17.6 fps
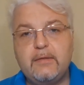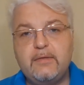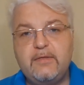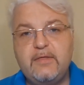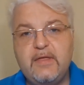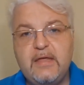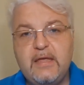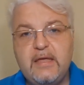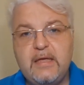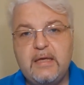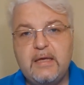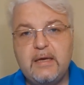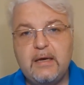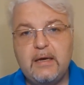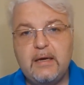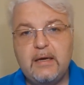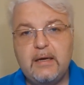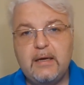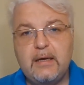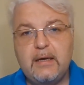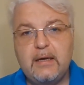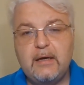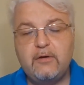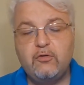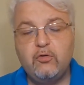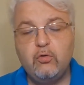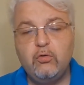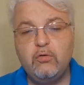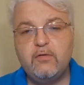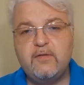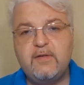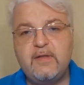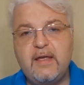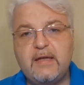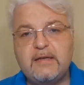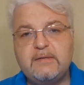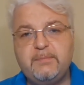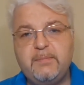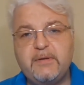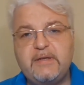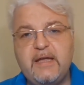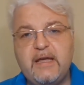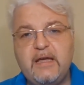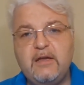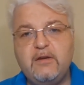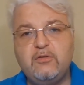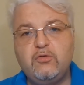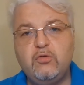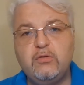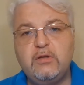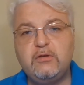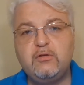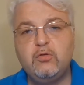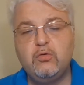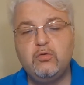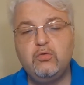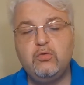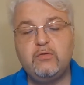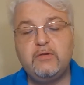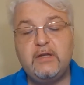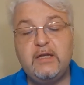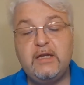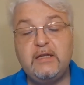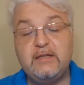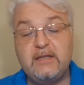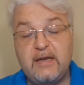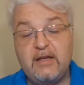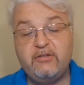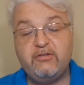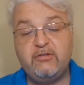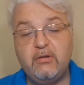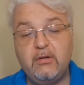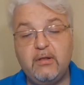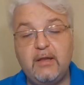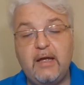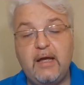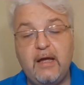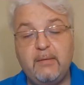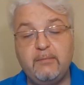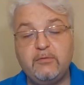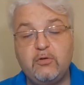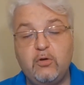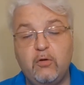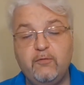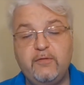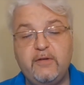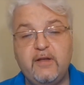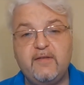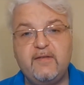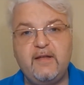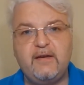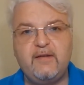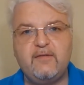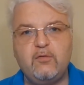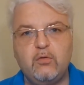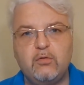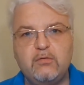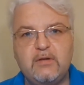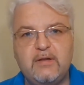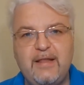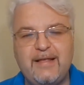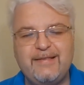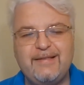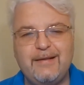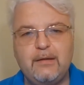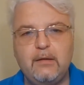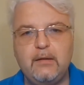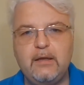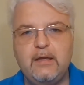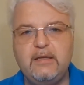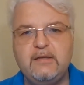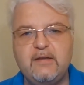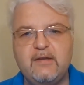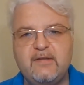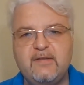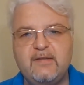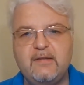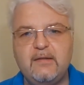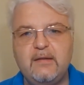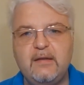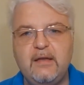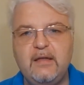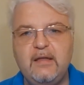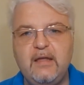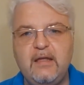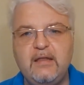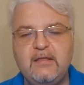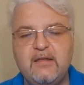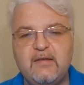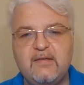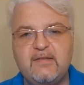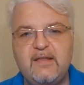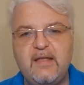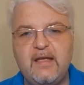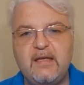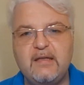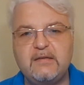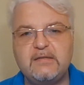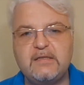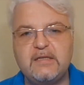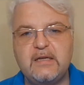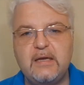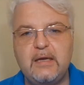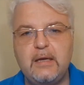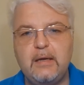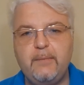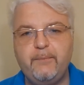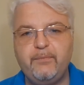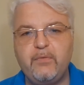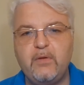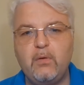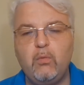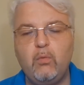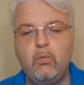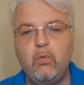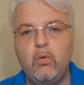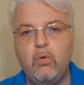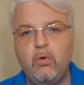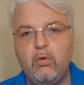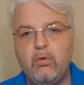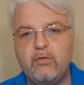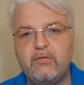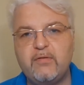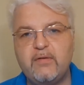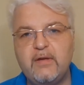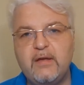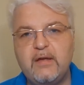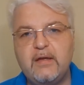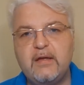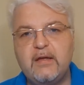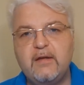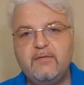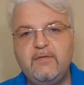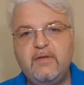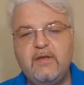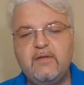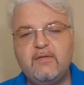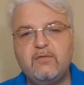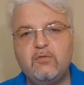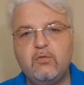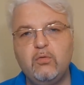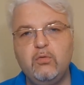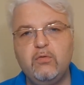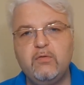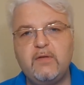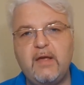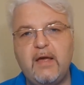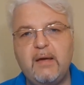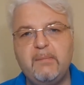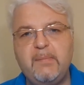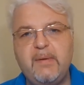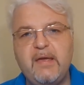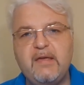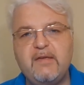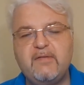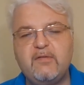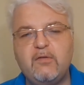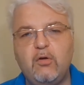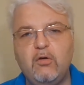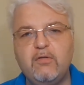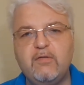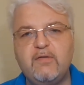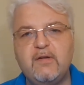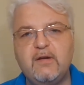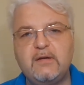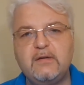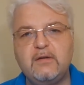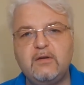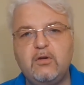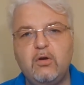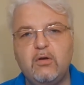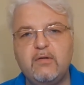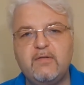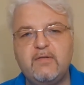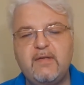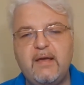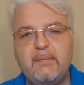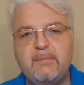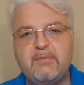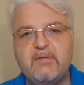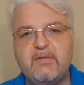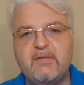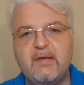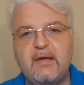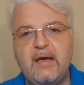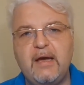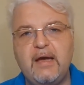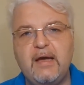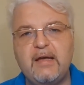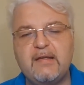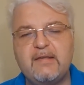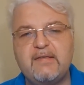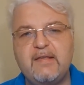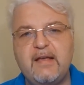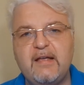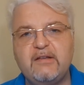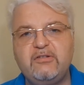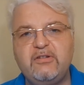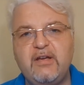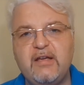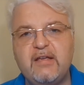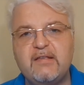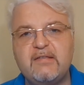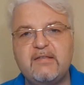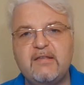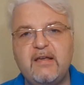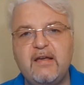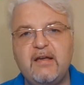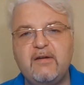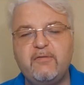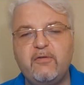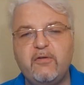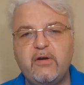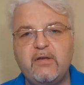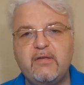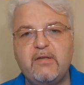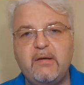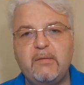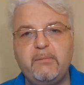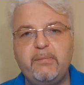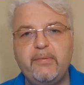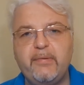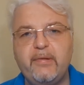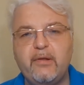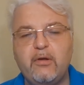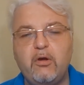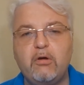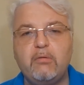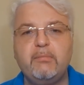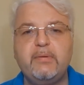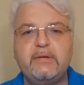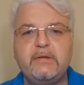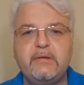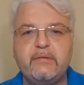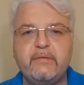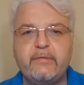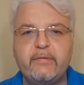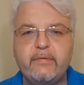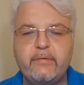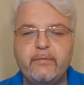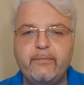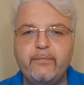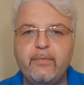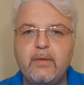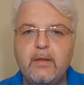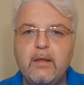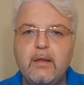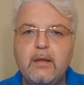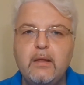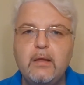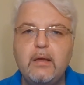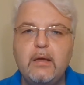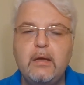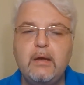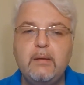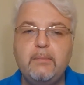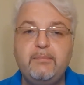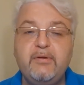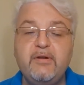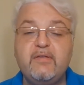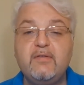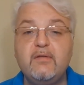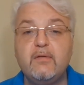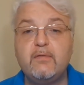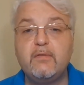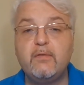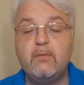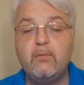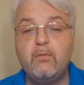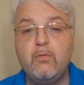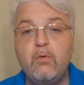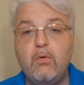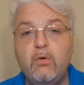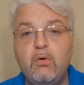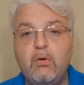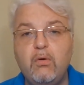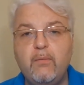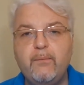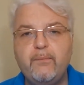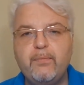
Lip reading: the rules that pertain to the international armed conflicts, that is to classical interstate wars, these rules are based on certain concepts such as, for example, combatants, prisoners of war,